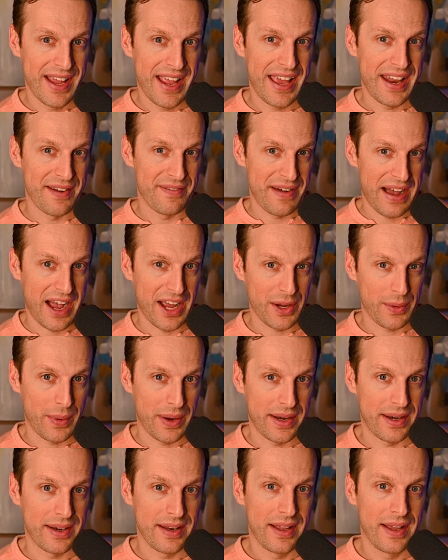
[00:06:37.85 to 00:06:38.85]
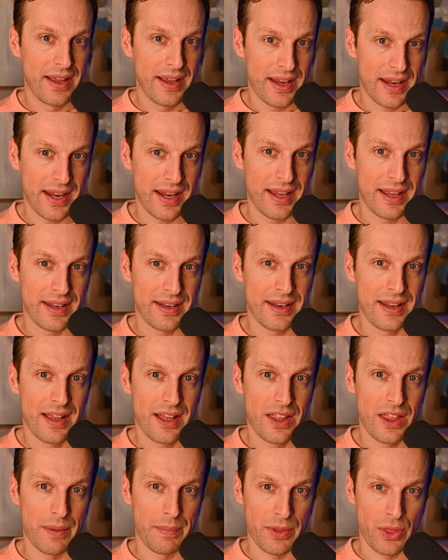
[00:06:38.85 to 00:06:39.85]
and evaluated in
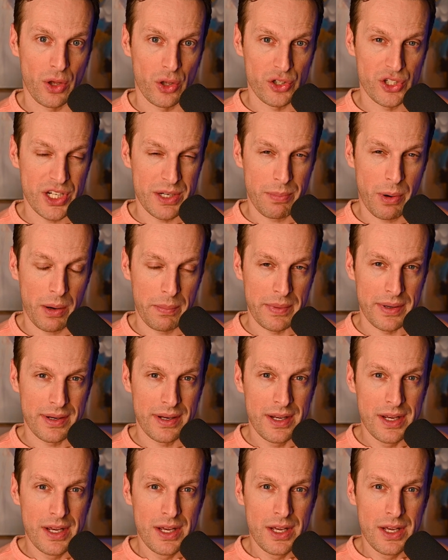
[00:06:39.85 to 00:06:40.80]
the pathology department.